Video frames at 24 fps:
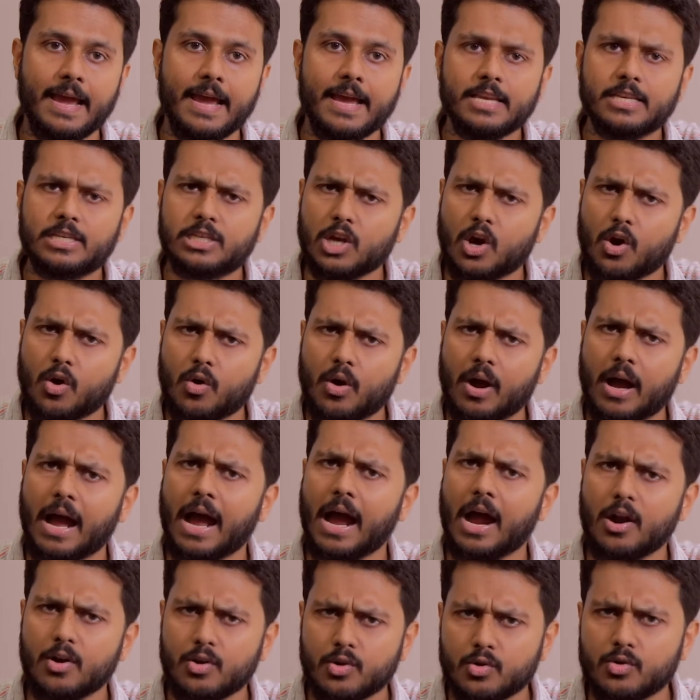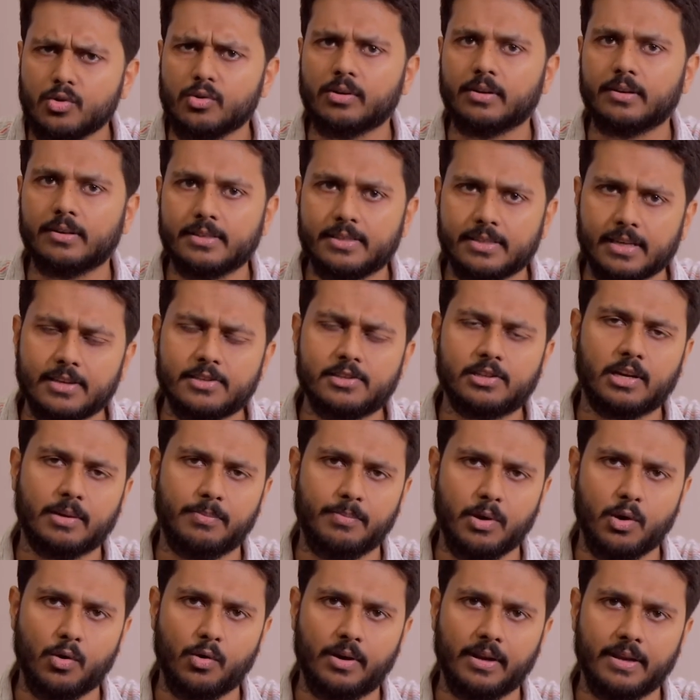So how do such
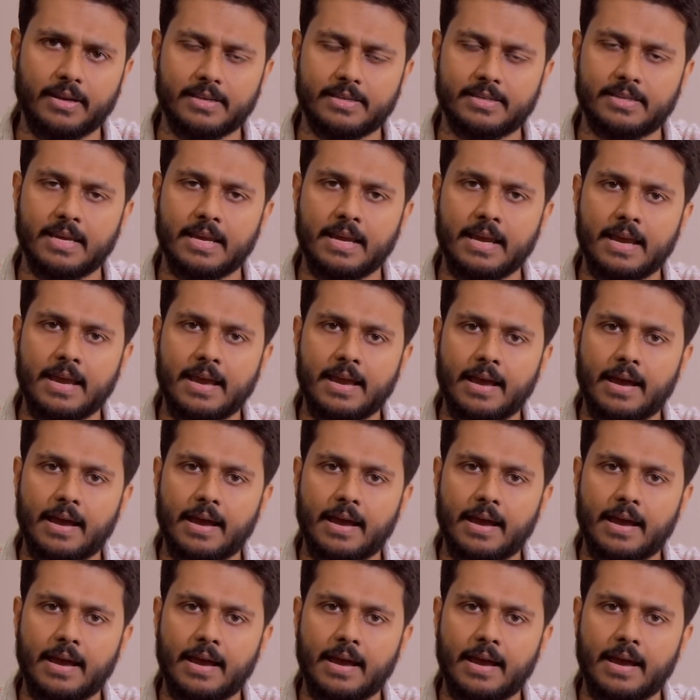communities